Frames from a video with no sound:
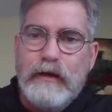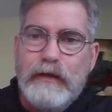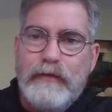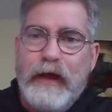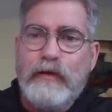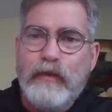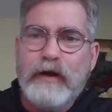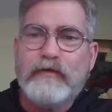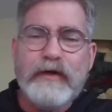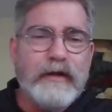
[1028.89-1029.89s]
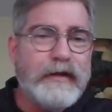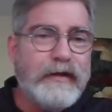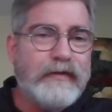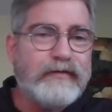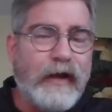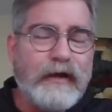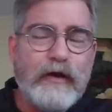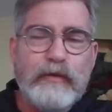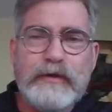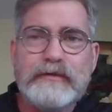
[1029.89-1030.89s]
that word really is like a
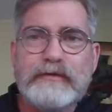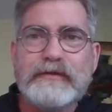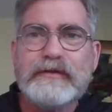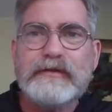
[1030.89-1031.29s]
wound.